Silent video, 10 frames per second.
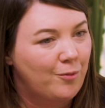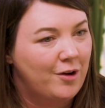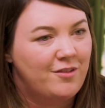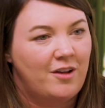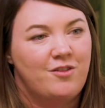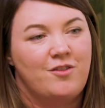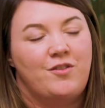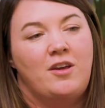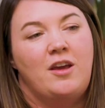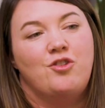want
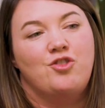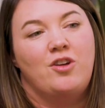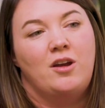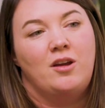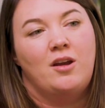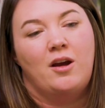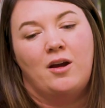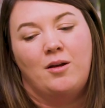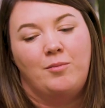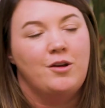densification.
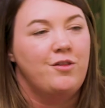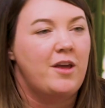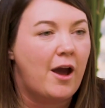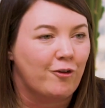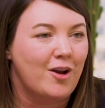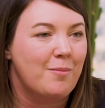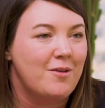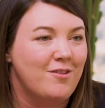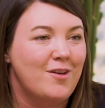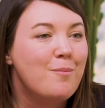The acronym
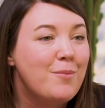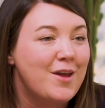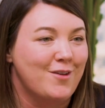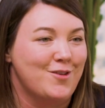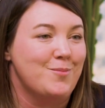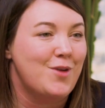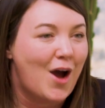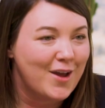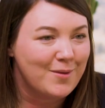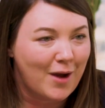is NIMBYism,
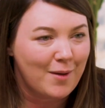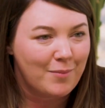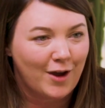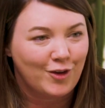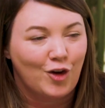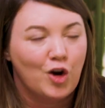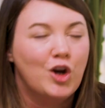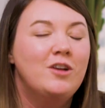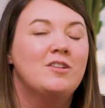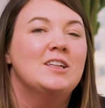not in my
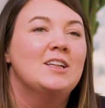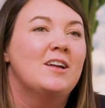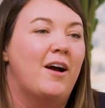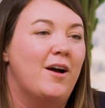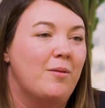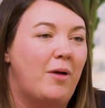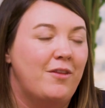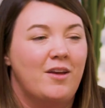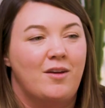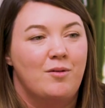backyard. I
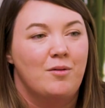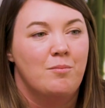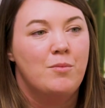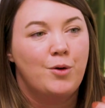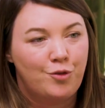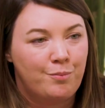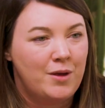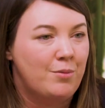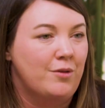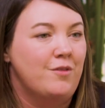think most
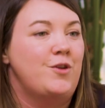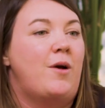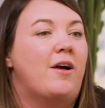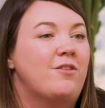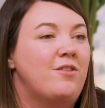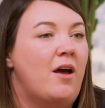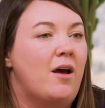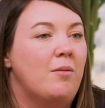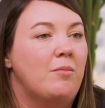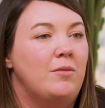people, if you ask
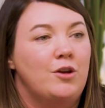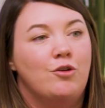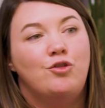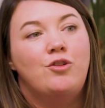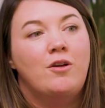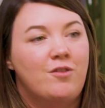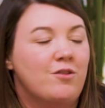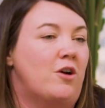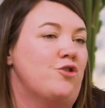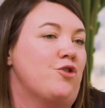them, does this
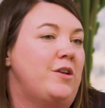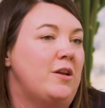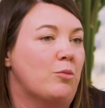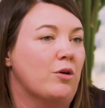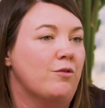country need more